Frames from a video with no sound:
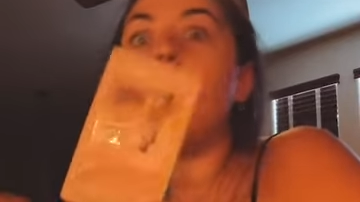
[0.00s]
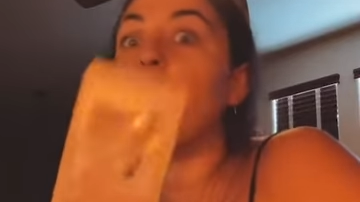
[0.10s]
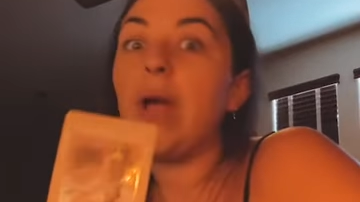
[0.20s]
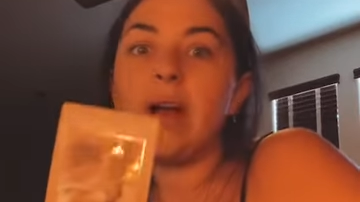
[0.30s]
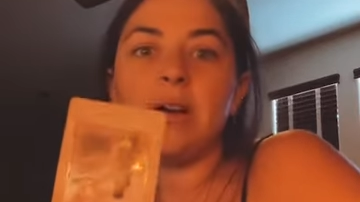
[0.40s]

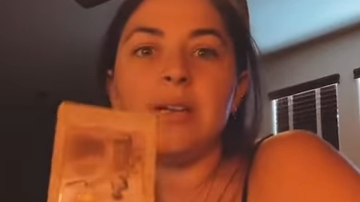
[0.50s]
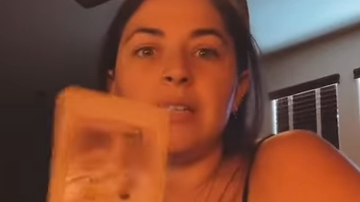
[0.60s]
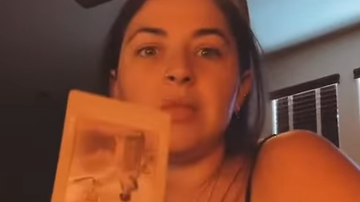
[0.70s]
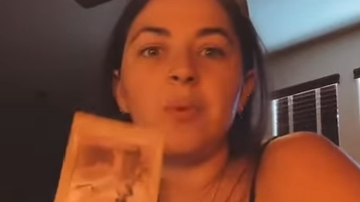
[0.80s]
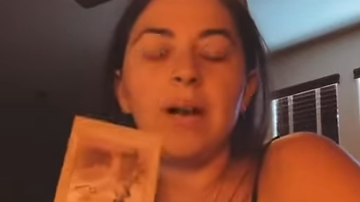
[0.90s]

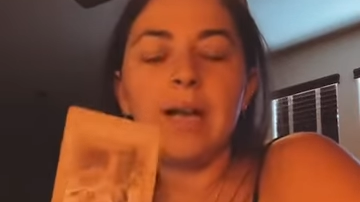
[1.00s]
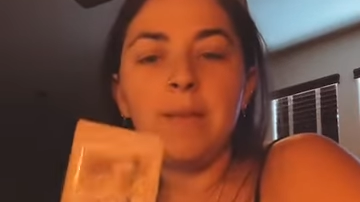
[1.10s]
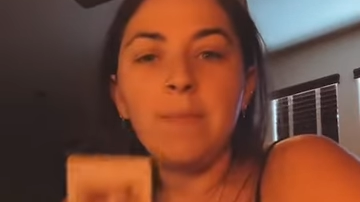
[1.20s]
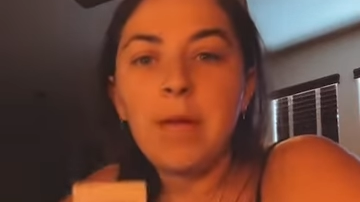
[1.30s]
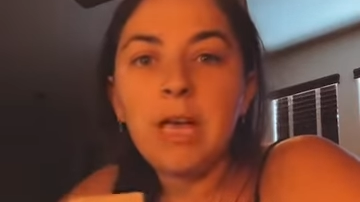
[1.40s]
awareness,
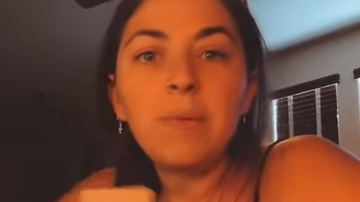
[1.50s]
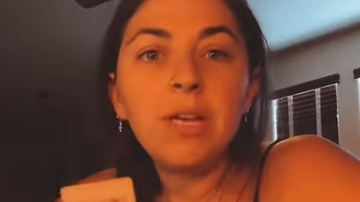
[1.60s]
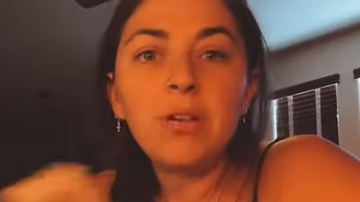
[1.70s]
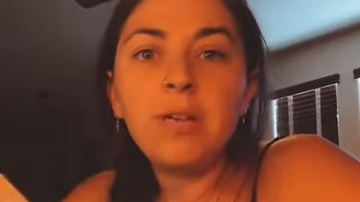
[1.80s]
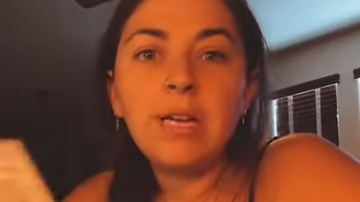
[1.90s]
right? Maybe
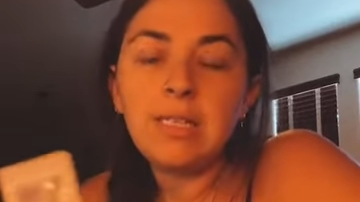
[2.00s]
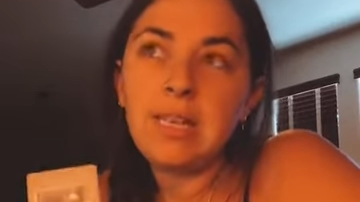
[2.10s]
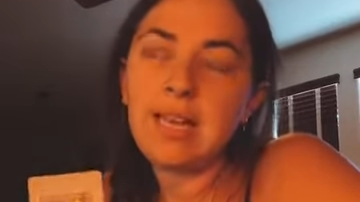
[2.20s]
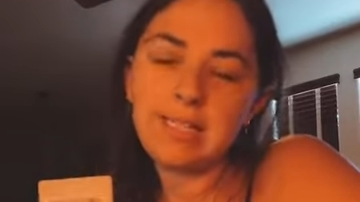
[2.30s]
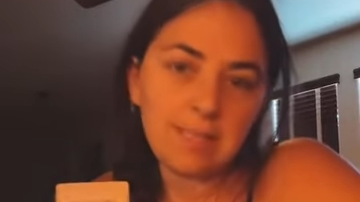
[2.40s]
you need to
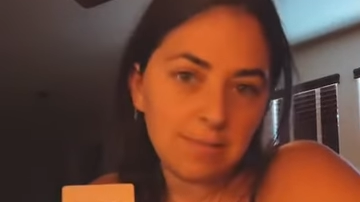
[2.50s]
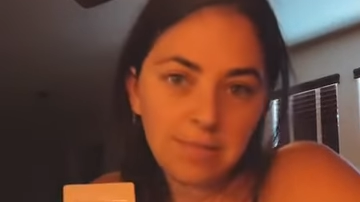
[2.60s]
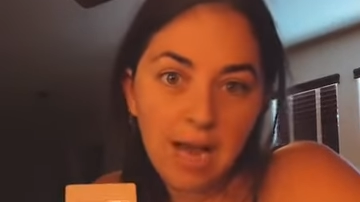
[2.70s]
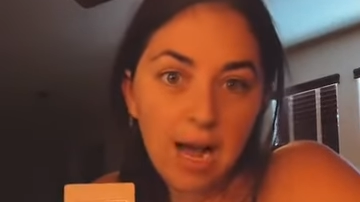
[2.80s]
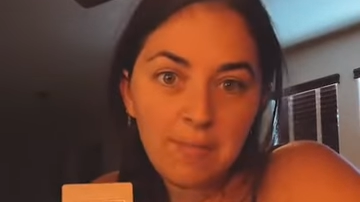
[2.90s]
take some
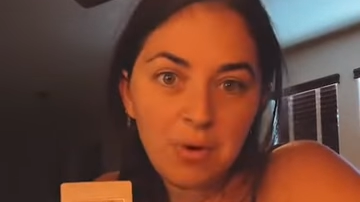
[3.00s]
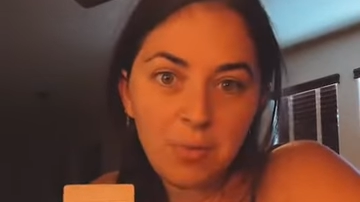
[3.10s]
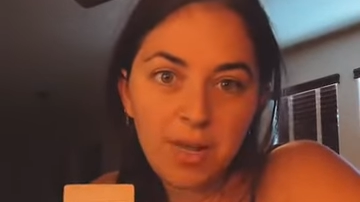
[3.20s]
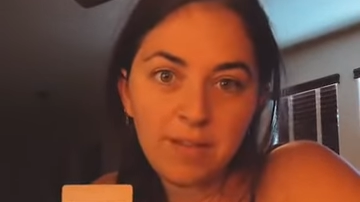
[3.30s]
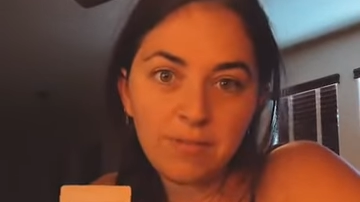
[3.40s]
time
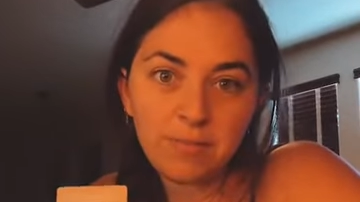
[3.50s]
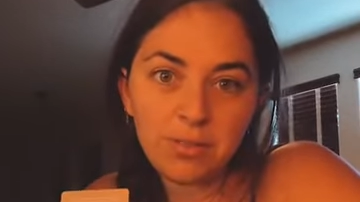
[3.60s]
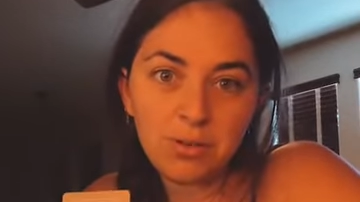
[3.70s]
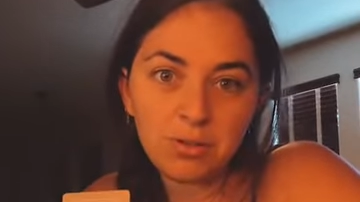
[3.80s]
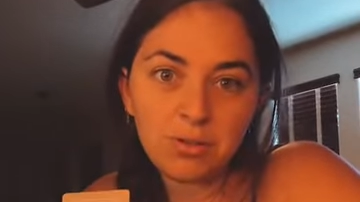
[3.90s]
away from
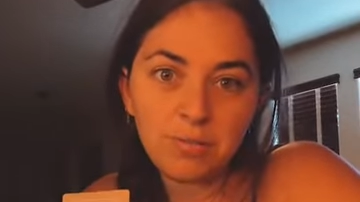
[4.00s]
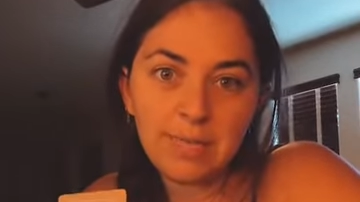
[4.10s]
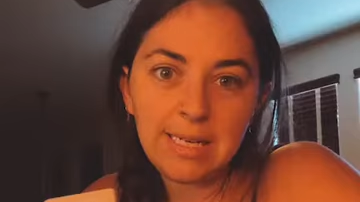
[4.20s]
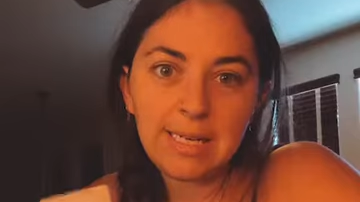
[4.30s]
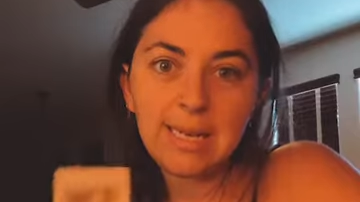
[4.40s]
social
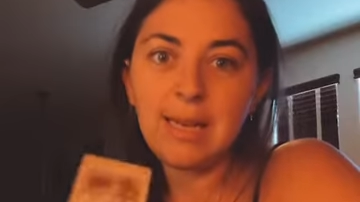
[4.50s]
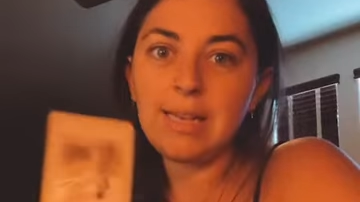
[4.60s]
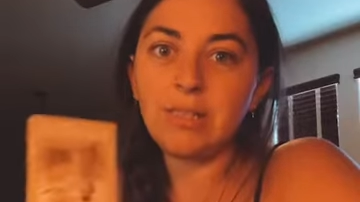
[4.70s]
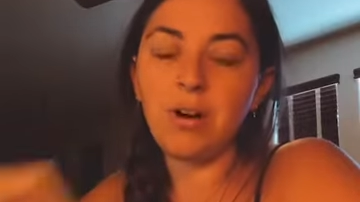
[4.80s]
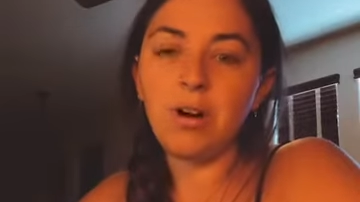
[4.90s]
media
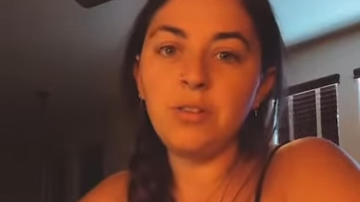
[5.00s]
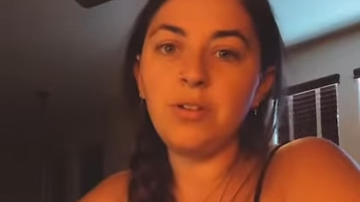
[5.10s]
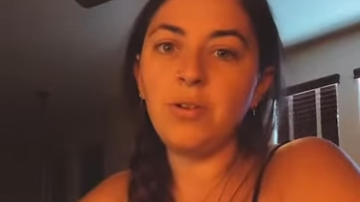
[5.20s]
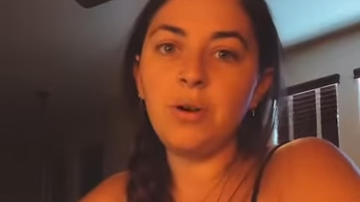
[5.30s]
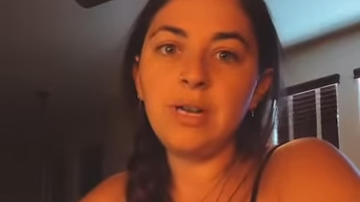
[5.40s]
and all the
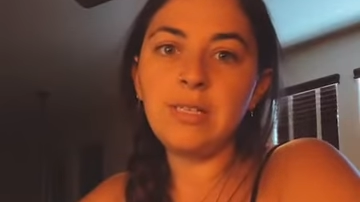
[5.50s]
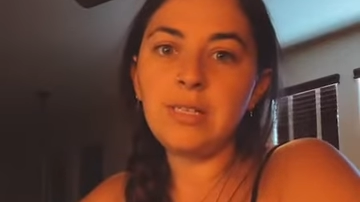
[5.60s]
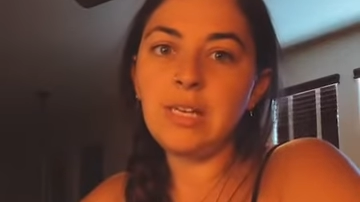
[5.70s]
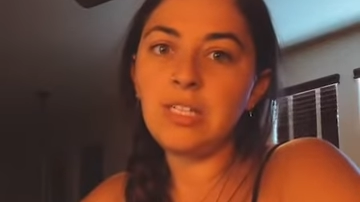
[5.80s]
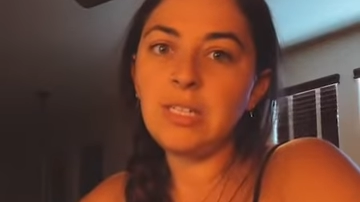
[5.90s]

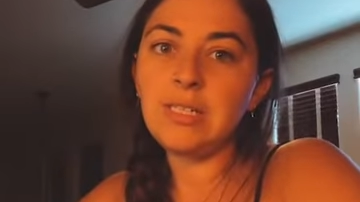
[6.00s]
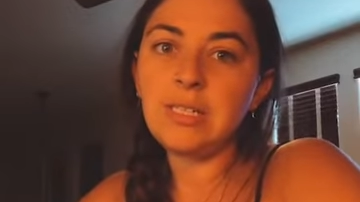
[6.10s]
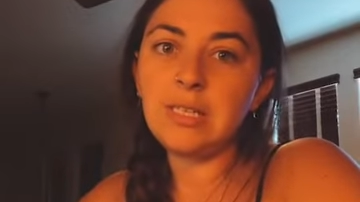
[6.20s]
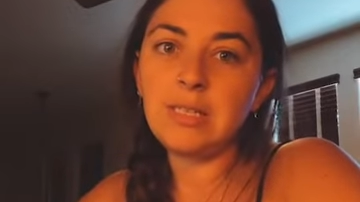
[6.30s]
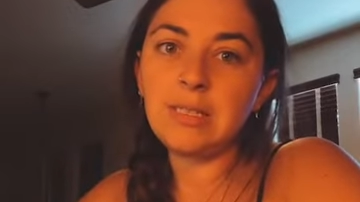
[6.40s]
noise and
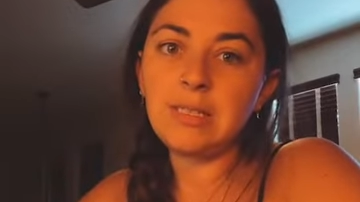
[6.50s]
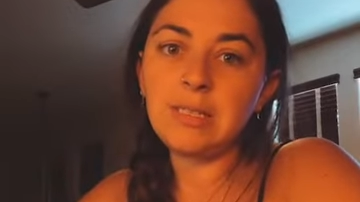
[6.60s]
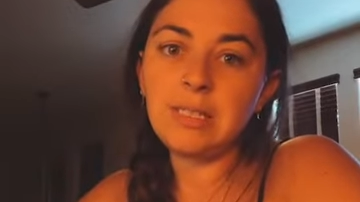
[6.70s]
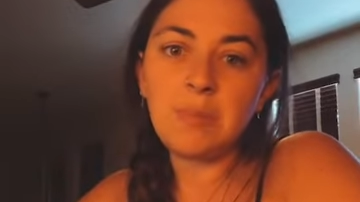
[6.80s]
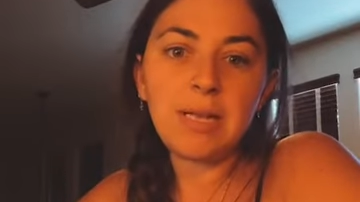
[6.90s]
just
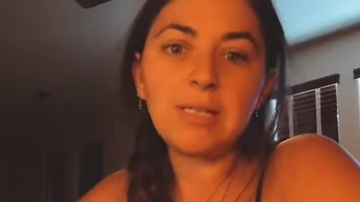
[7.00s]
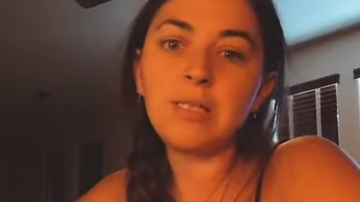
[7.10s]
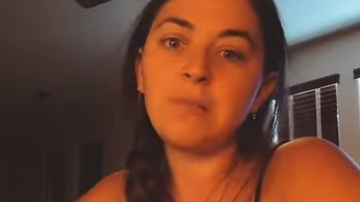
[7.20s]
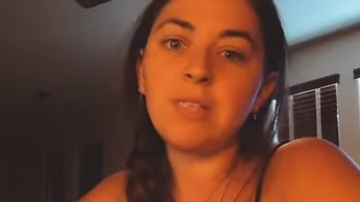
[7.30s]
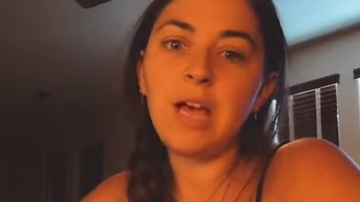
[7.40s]
spend
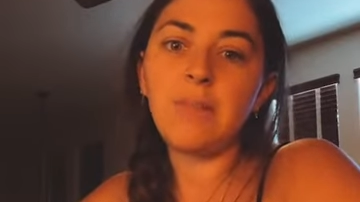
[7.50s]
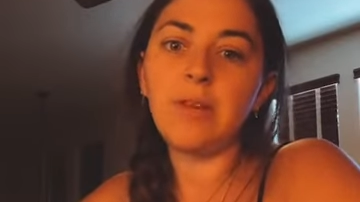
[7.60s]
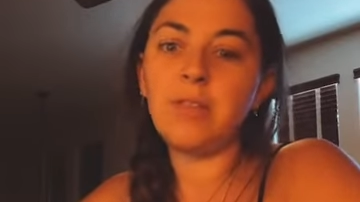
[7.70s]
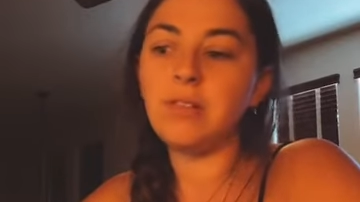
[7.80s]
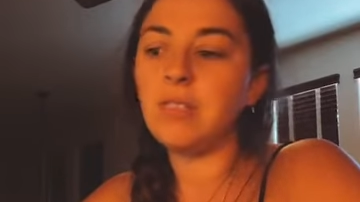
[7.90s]
some time
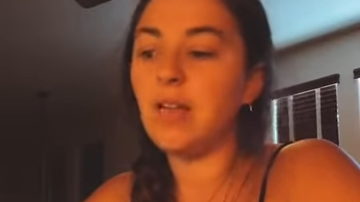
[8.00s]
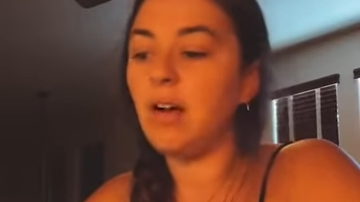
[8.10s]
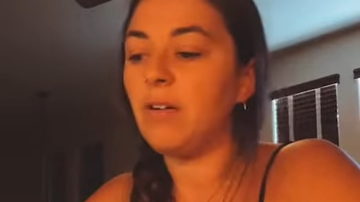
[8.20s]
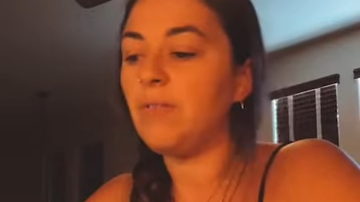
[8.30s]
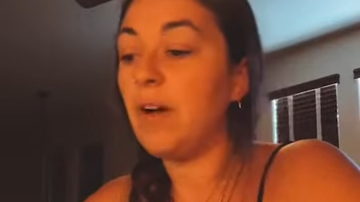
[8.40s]
with
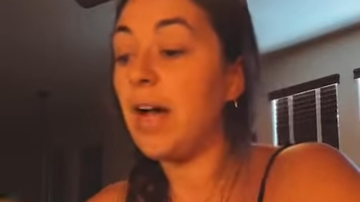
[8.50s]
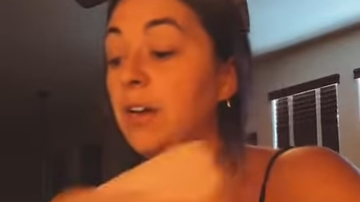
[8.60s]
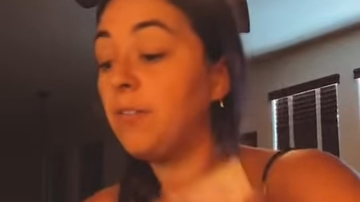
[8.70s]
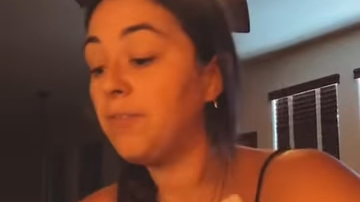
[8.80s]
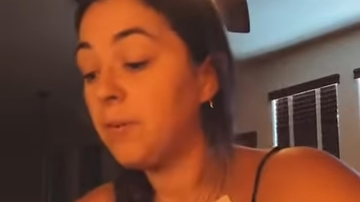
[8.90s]
yourself. I
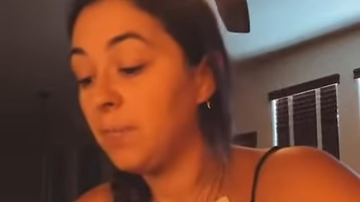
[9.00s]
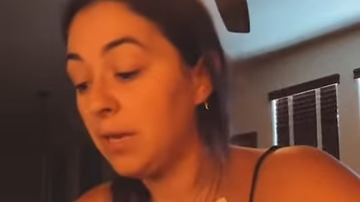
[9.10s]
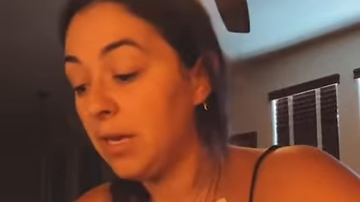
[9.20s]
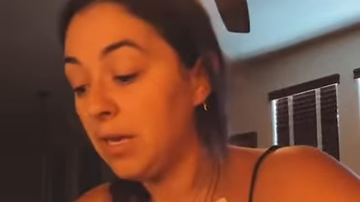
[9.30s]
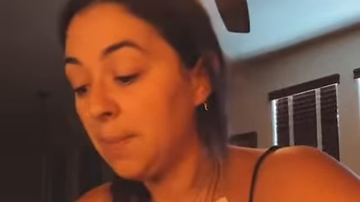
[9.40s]
know for
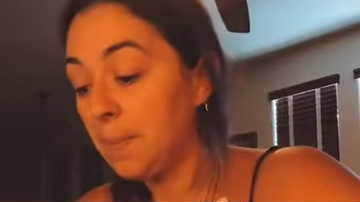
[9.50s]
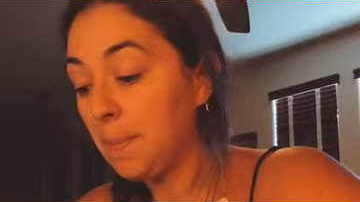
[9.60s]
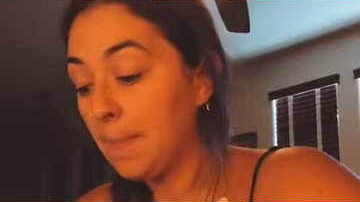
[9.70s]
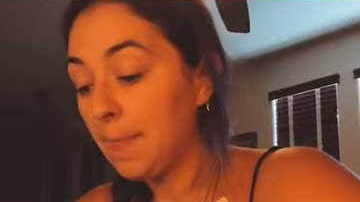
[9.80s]
me,